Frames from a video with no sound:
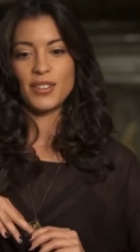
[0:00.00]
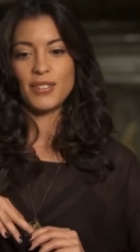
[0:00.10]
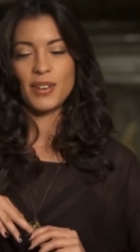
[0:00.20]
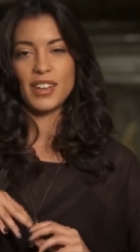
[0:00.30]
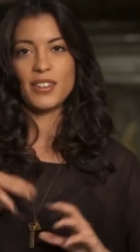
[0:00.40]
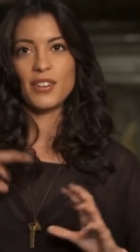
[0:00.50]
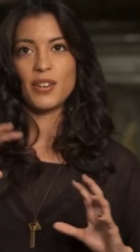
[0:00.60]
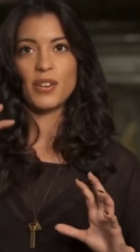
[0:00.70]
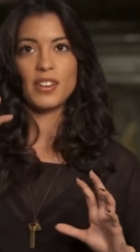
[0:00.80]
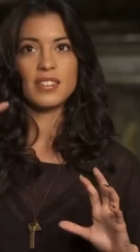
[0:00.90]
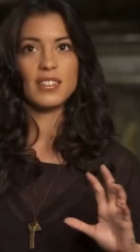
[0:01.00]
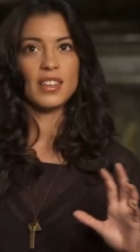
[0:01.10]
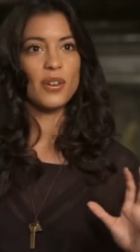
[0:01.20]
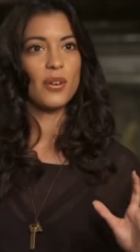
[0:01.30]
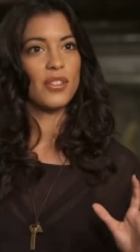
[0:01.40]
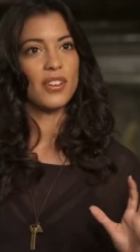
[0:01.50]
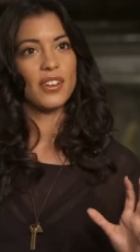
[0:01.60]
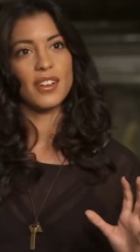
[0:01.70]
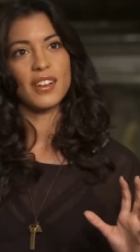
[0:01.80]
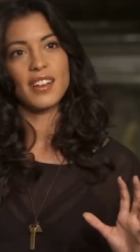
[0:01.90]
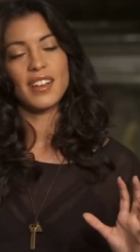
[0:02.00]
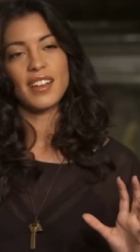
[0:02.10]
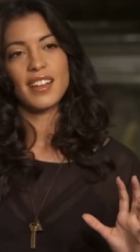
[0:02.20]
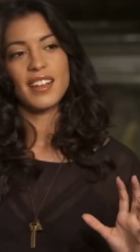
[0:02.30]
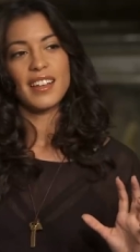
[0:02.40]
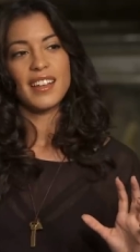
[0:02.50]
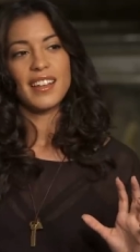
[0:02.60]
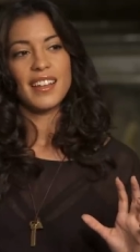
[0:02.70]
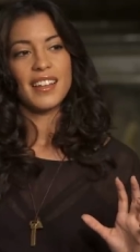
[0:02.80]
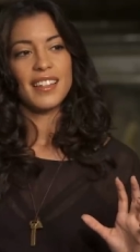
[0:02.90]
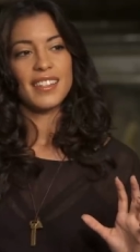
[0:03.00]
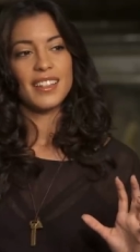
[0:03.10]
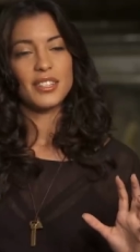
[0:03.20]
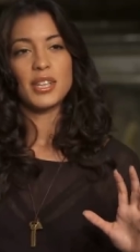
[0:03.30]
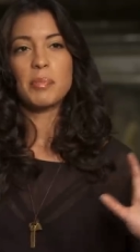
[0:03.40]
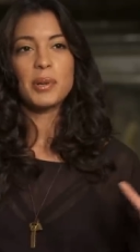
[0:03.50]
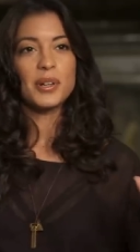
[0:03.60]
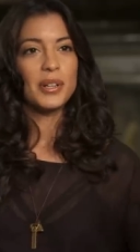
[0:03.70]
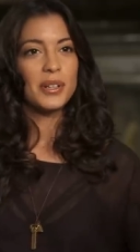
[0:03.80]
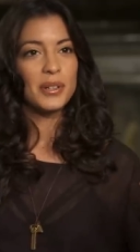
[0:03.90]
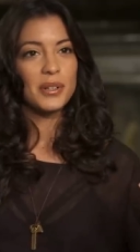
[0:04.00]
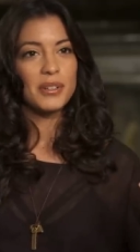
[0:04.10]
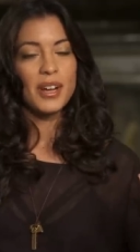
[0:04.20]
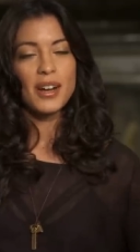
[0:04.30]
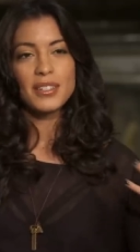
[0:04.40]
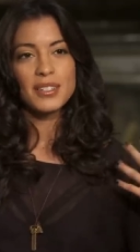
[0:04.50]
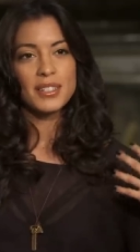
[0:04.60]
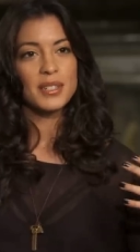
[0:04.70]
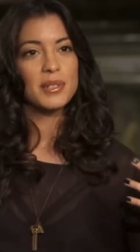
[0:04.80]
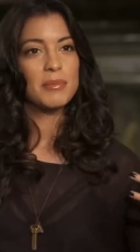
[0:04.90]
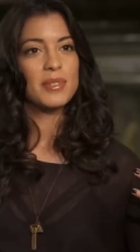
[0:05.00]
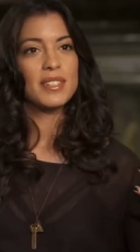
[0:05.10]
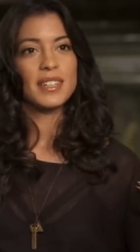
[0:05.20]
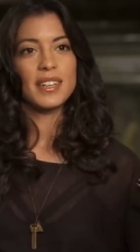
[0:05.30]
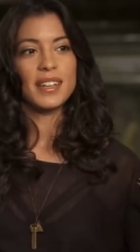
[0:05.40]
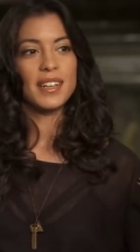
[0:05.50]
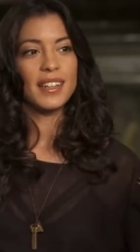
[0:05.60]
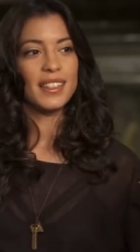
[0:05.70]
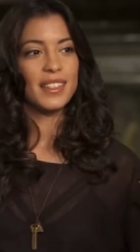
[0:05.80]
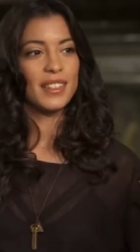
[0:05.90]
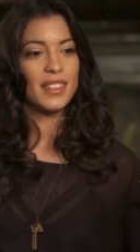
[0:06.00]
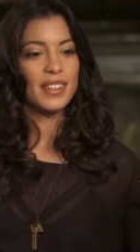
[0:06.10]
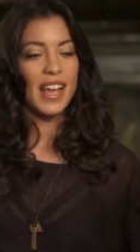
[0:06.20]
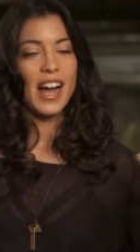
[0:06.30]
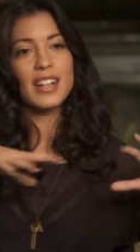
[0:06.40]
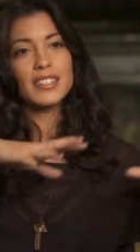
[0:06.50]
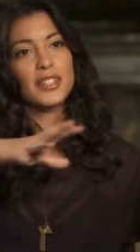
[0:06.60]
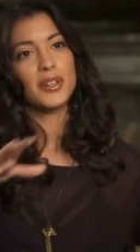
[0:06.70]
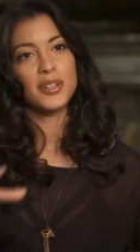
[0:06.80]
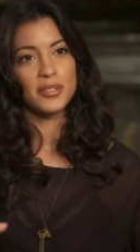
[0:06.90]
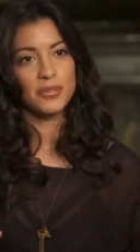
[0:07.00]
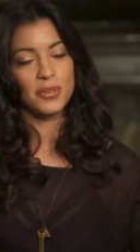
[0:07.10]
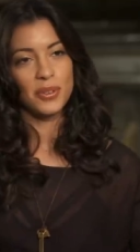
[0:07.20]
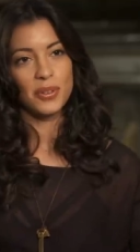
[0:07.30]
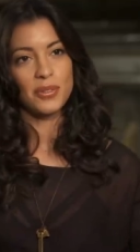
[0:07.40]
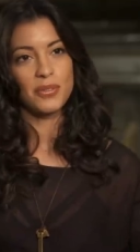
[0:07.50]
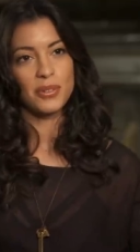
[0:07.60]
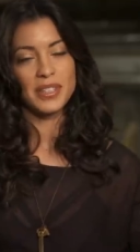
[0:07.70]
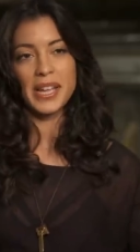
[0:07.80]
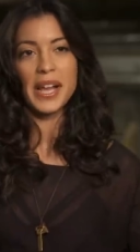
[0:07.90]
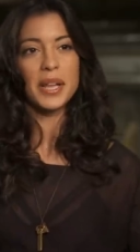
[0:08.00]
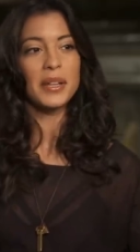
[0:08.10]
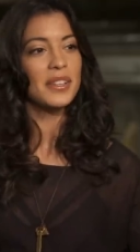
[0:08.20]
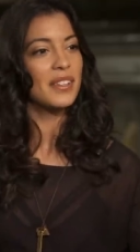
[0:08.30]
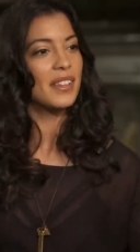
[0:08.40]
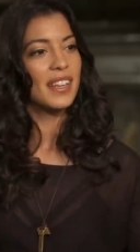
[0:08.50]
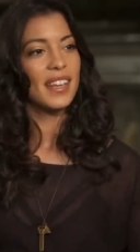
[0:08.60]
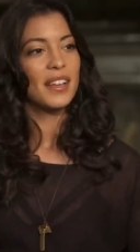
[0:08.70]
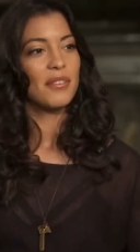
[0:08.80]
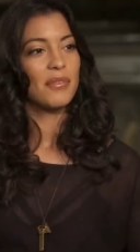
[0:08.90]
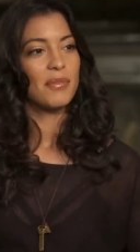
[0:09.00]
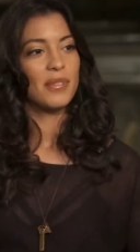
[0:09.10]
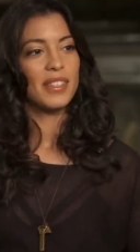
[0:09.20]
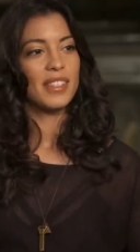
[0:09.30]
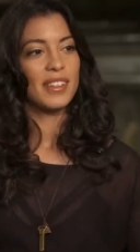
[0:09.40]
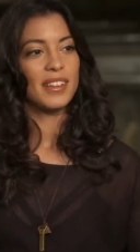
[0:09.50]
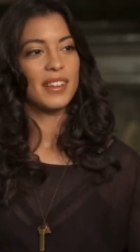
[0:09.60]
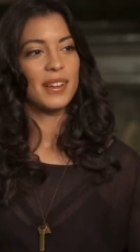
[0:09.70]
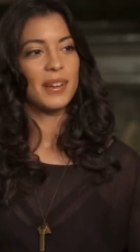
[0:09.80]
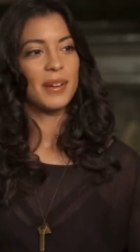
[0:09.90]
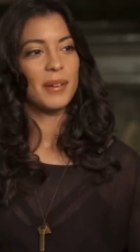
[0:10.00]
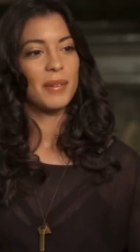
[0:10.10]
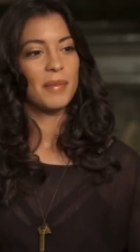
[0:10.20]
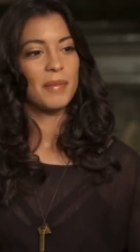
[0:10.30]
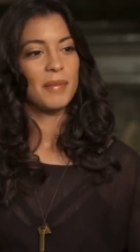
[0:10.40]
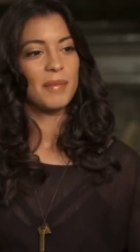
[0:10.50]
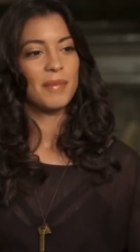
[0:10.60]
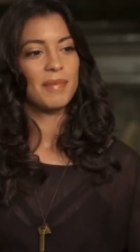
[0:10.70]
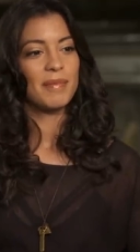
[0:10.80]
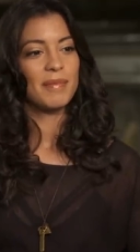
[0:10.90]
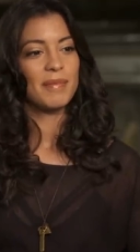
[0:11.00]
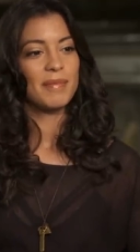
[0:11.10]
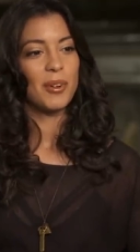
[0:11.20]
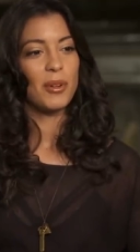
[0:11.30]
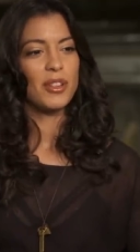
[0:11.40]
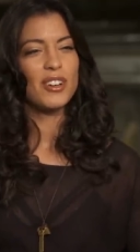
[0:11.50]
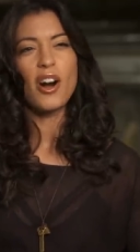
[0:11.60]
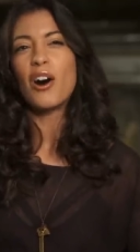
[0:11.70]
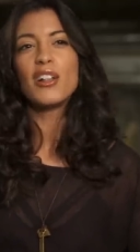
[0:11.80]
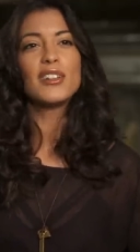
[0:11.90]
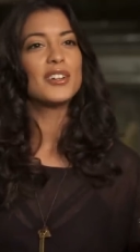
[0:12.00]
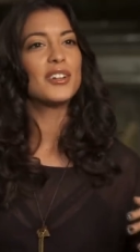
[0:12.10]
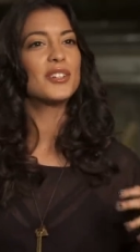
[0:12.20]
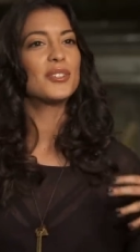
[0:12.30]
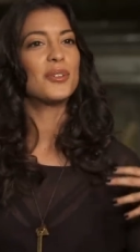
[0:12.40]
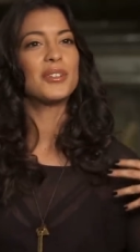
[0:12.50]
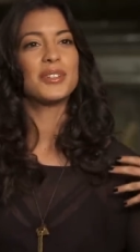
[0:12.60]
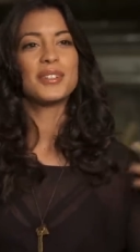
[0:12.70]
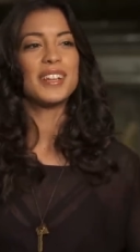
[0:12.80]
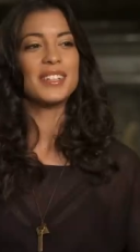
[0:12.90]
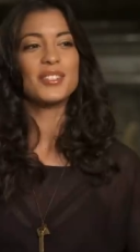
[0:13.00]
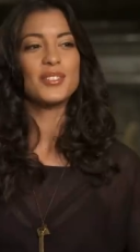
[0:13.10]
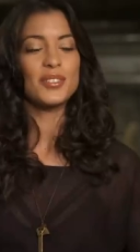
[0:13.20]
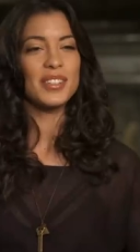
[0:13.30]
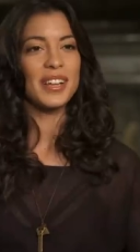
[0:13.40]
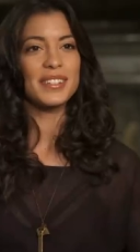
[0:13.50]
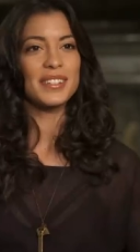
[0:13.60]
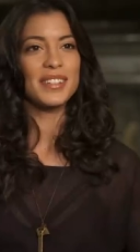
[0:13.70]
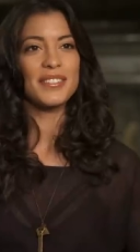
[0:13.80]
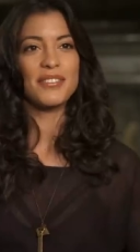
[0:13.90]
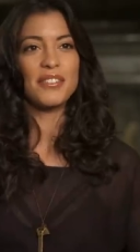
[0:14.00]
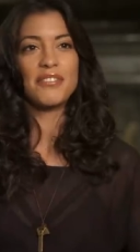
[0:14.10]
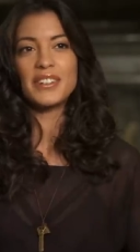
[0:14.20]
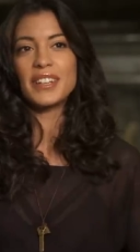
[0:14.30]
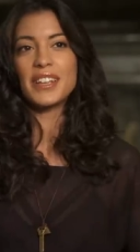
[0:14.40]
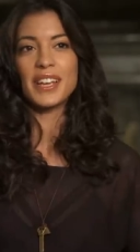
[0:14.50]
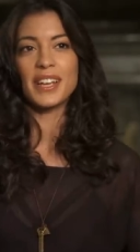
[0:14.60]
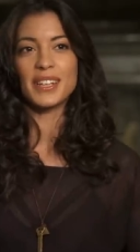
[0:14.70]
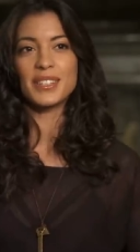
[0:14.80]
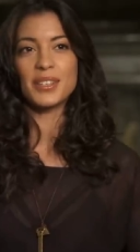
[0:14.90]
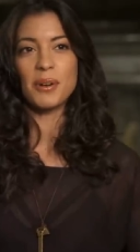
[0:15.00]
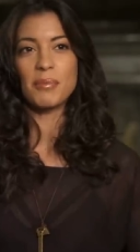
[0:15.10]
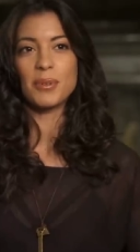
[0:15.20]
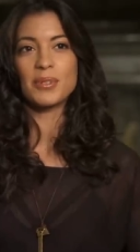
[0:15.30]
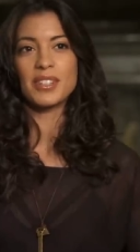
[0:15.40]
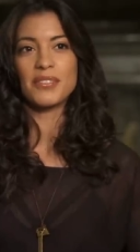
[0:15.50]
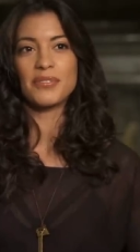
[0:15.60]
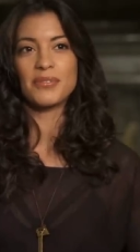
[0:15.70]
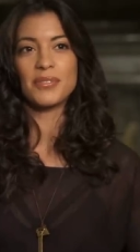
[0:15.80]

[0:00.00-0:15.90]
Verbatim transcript: you can you can see all the typical costumes, the altars for the dead, all the colors, all this. It's just, it's the feeling is almost, I